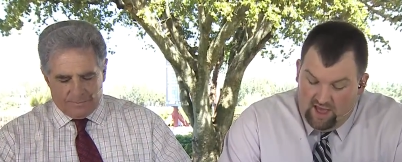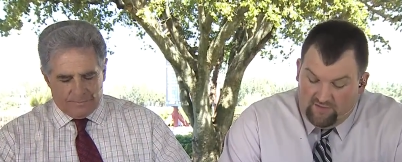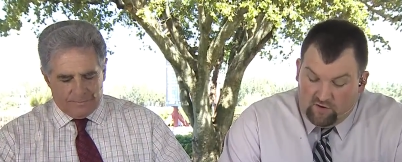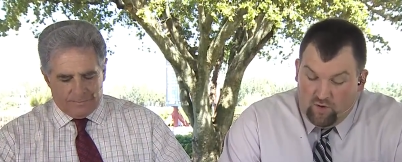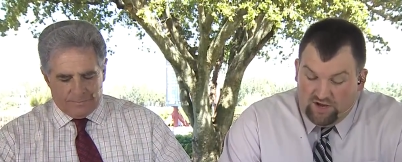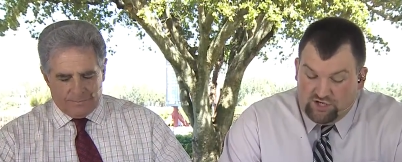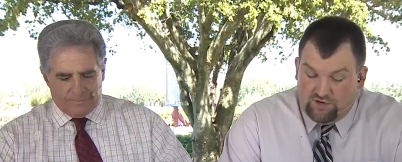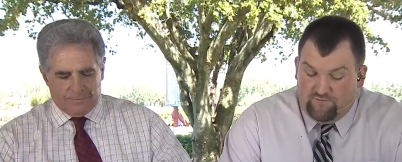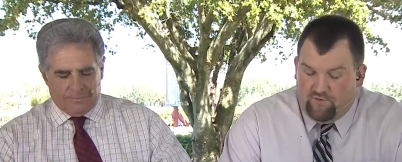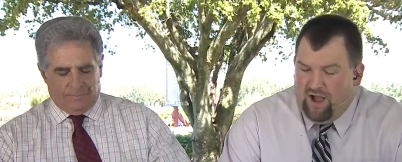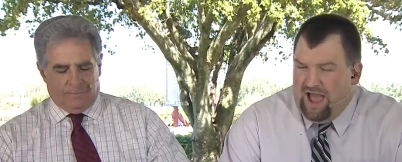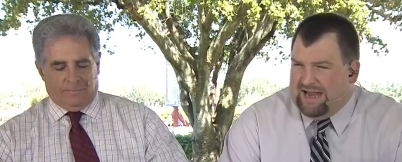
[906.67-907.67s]
Speaker 1: the question
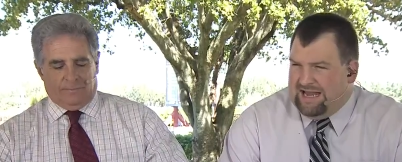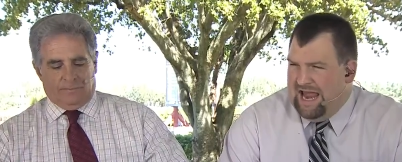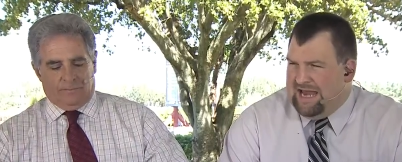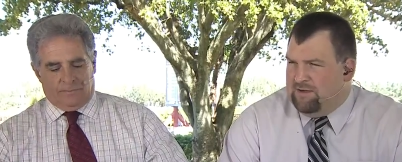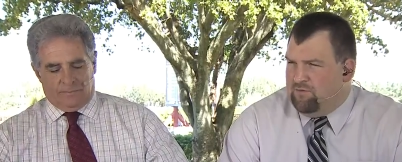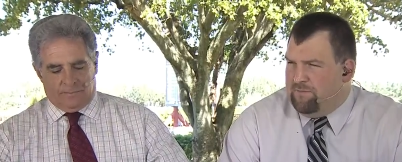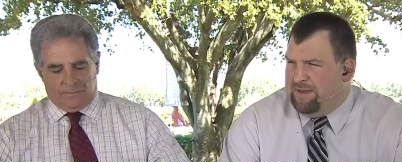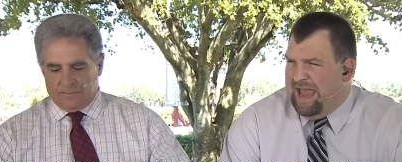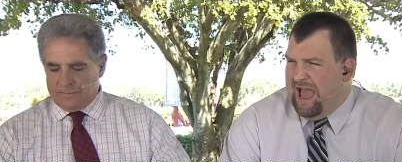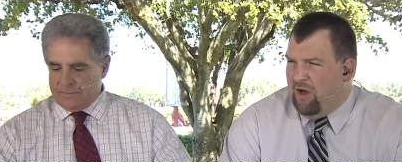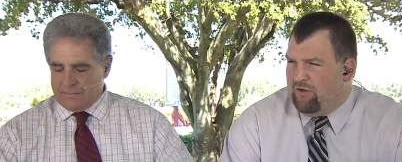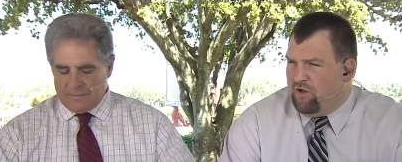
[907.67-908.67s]
for High Dandy will be
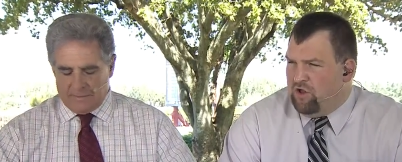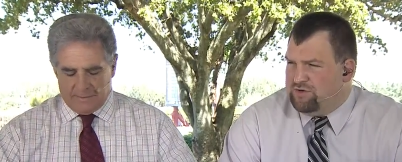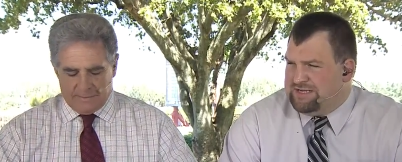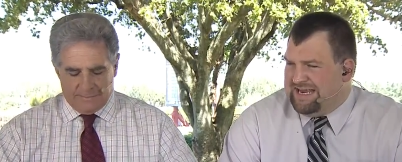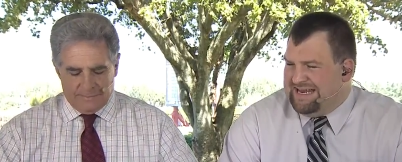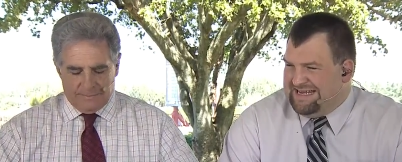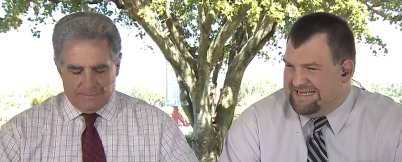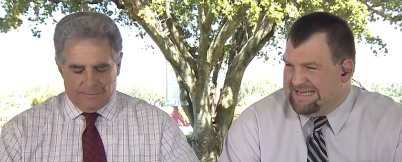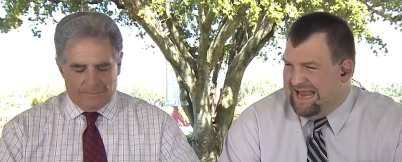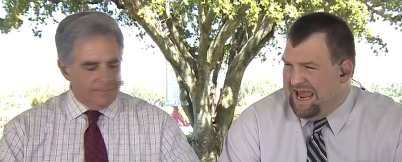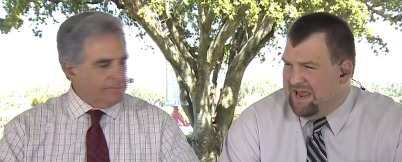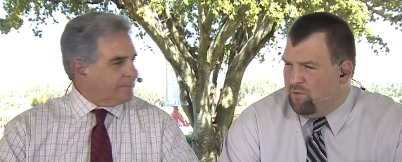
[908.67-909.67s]
how close can he
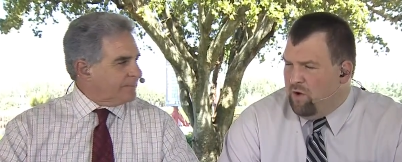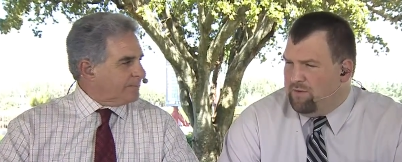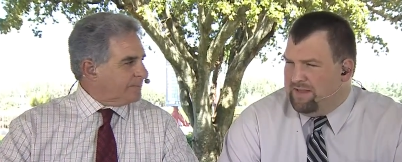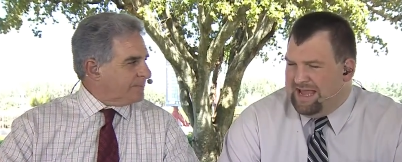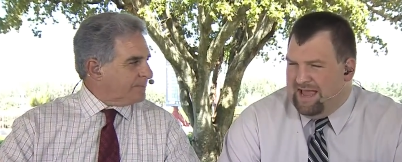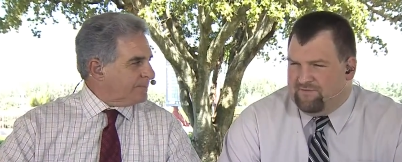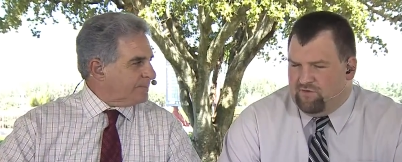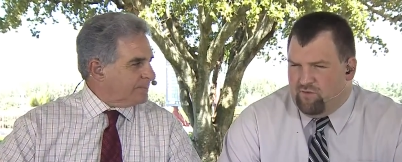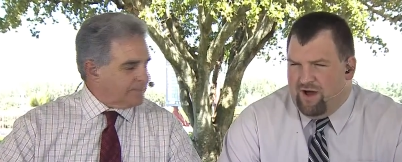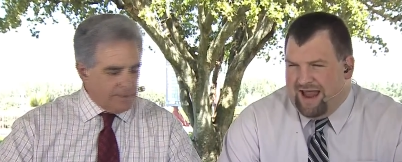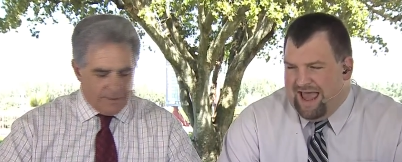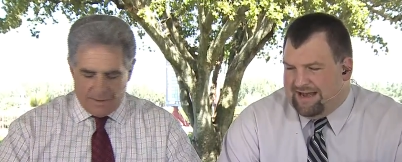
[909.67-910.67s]
stay and what will he have to
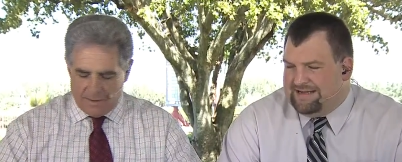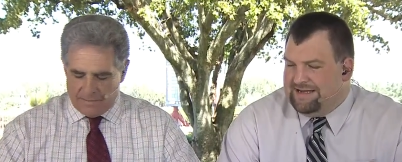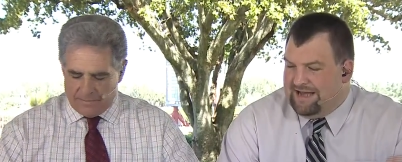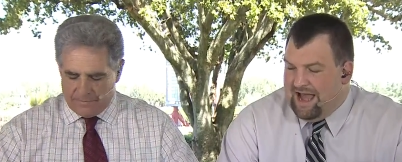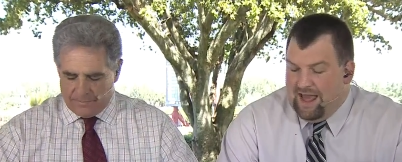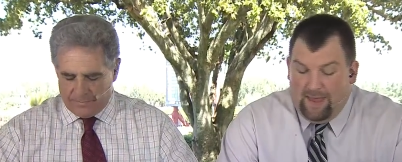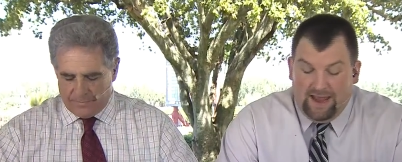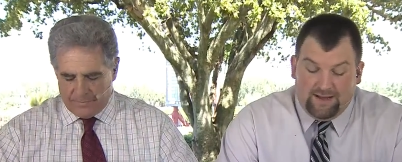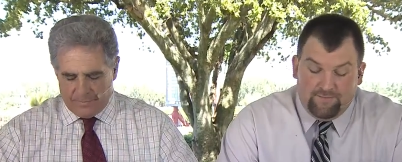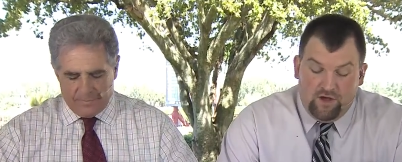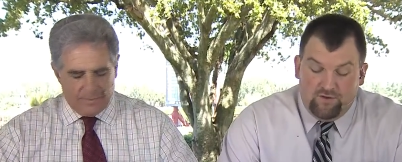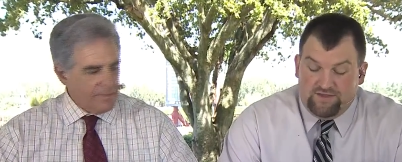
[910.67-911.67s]
run at? I like
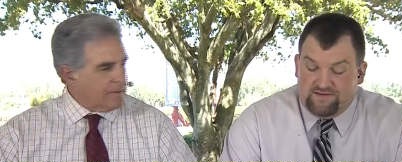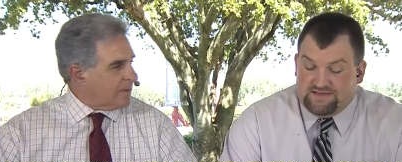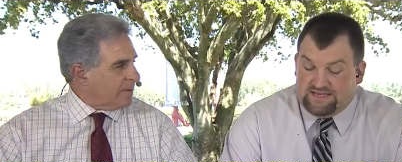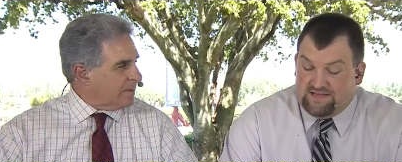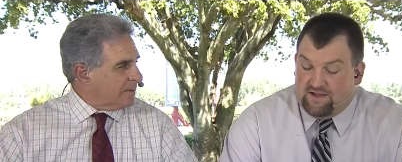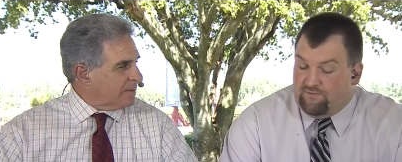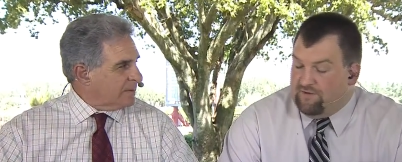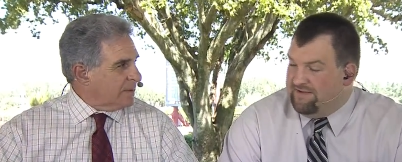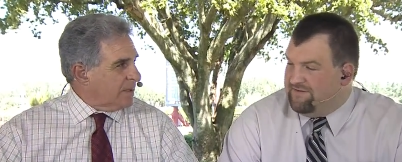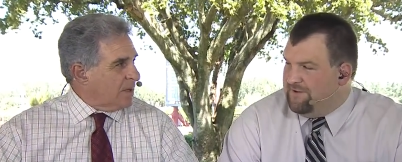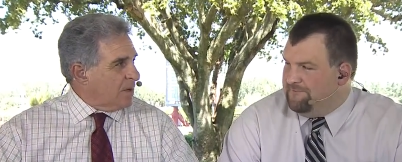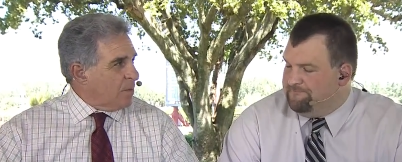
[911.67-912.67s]
him, though. This is a tough
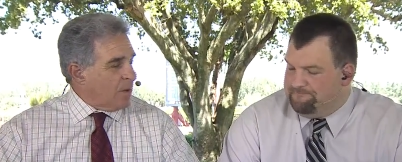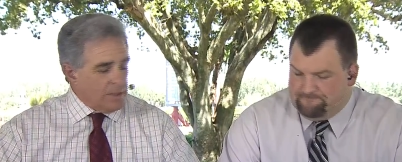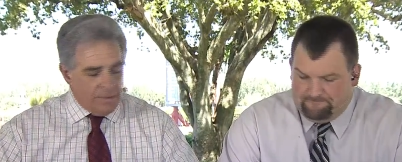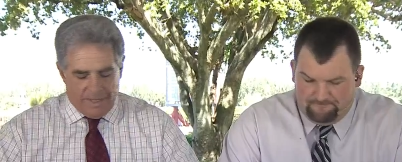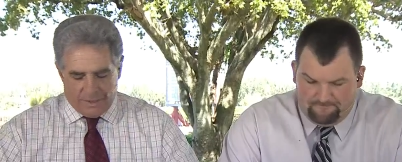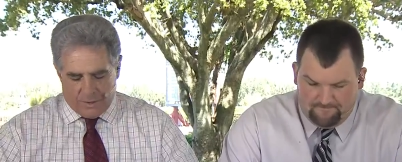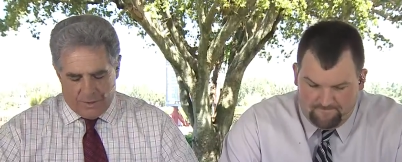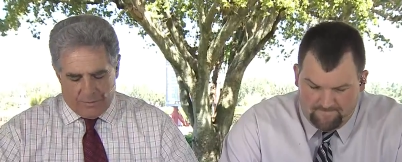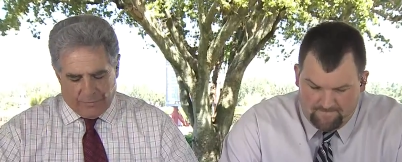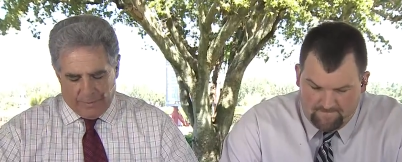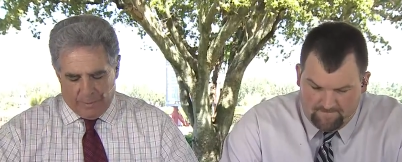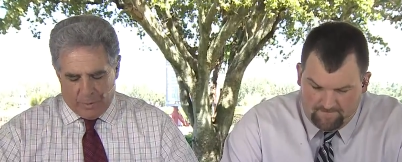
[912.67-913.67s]
race, though.
Speaker 2: Well, you mentioned the
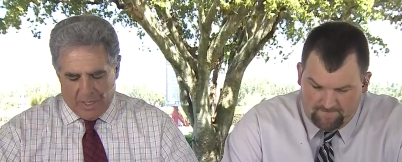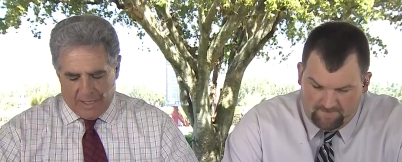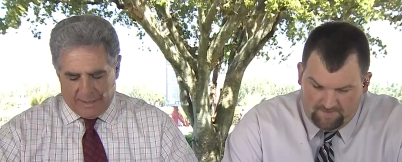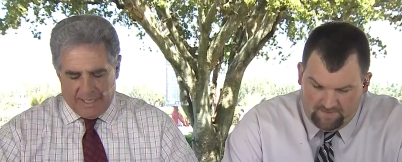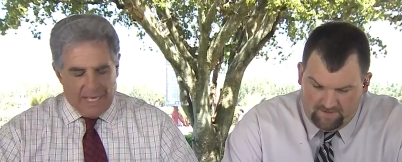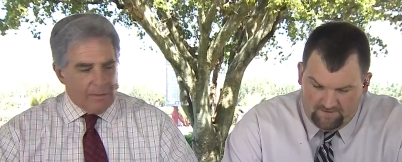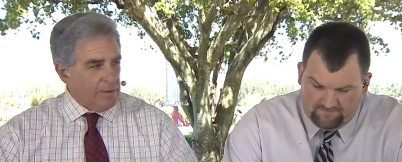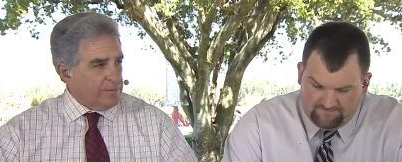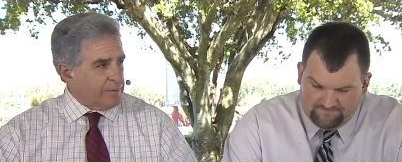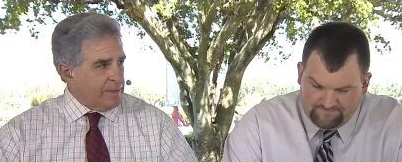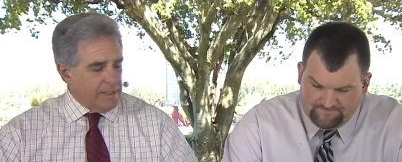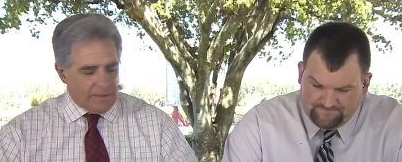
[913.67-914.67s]
three Bucati now in the
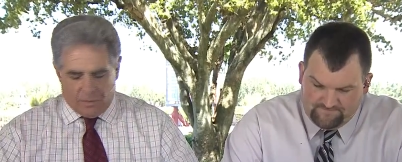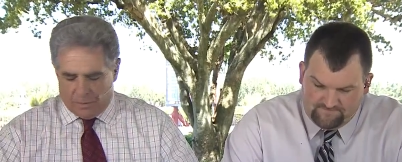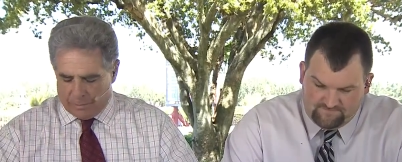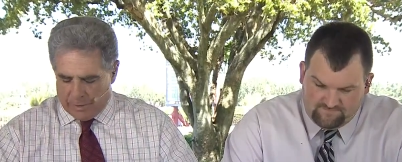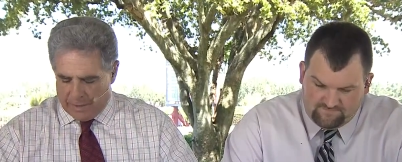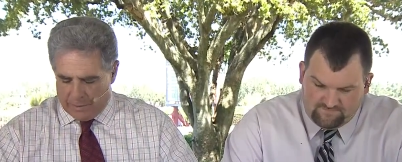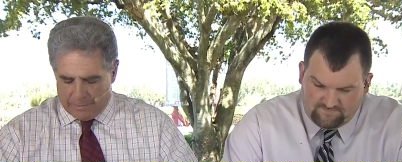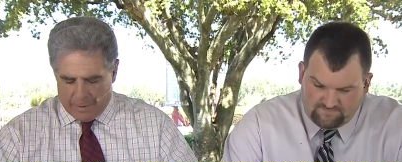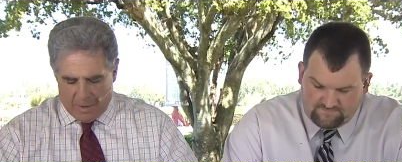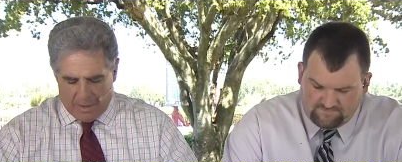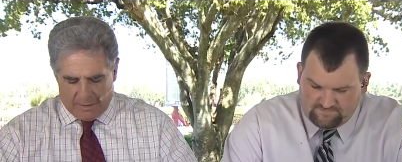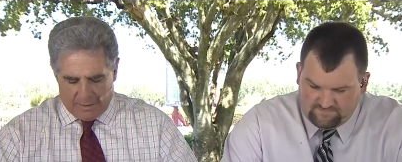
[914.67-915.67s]
Fernando Abreu
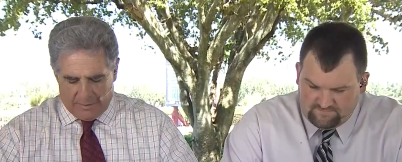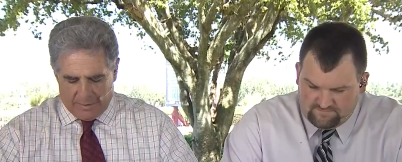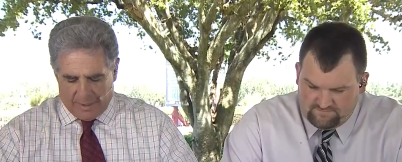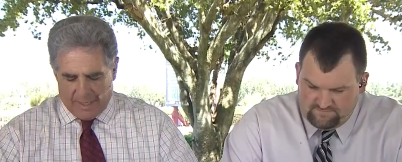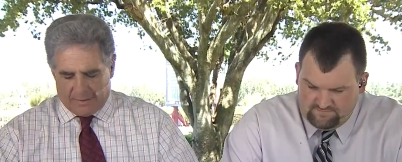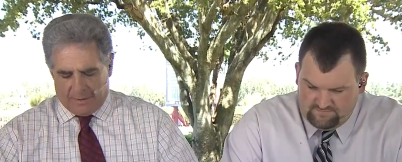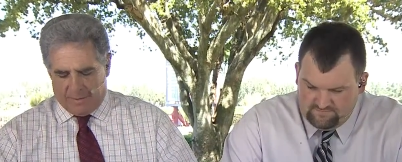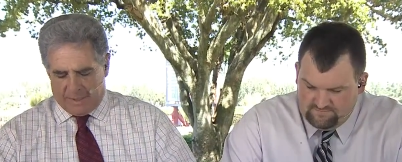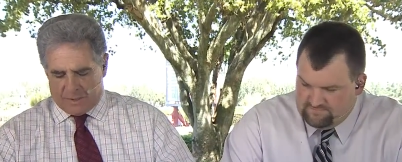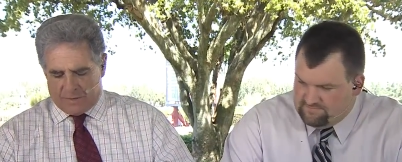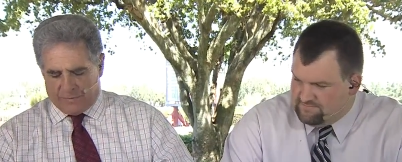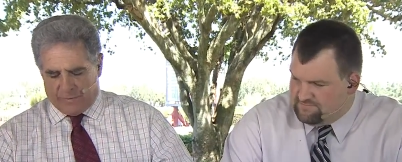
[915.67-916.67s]
bond. Uh, the Gelding
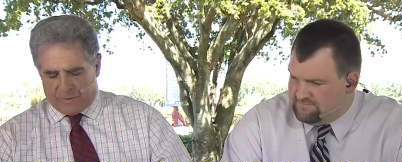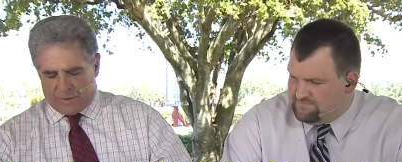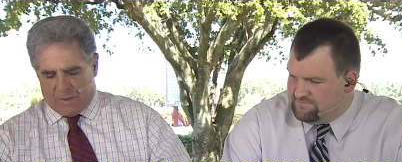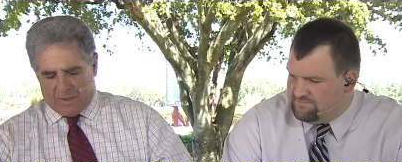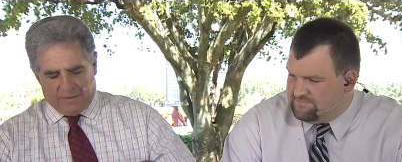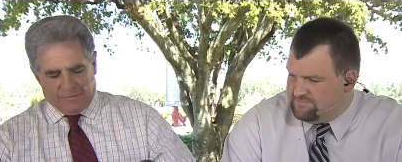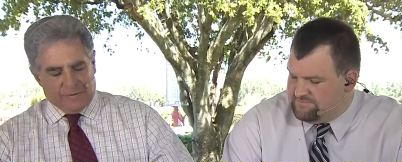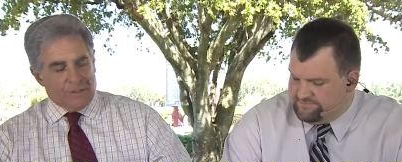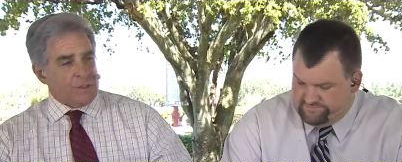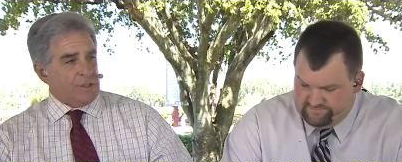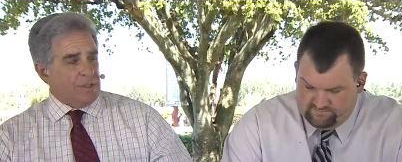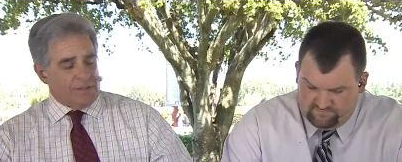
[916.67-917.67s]
makes his first start. He
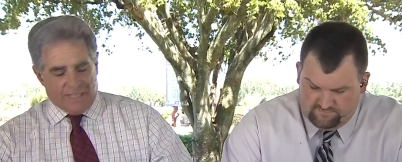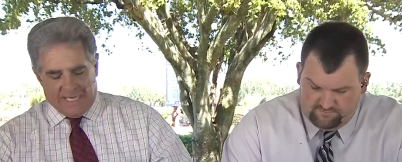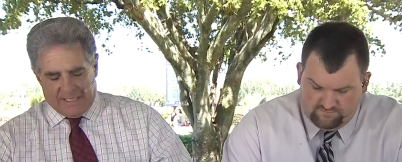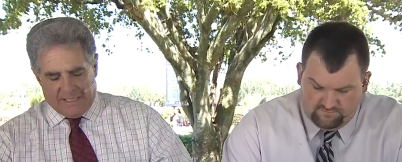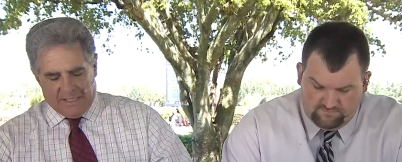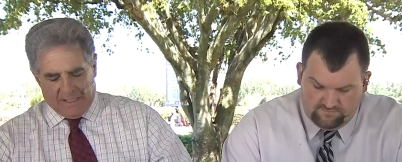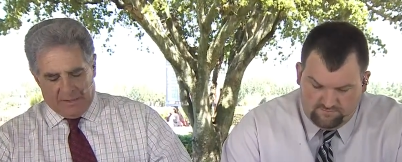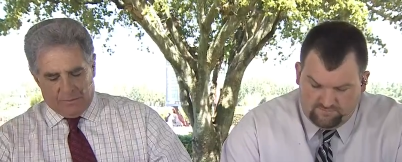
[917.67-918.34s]
finished in a dead heat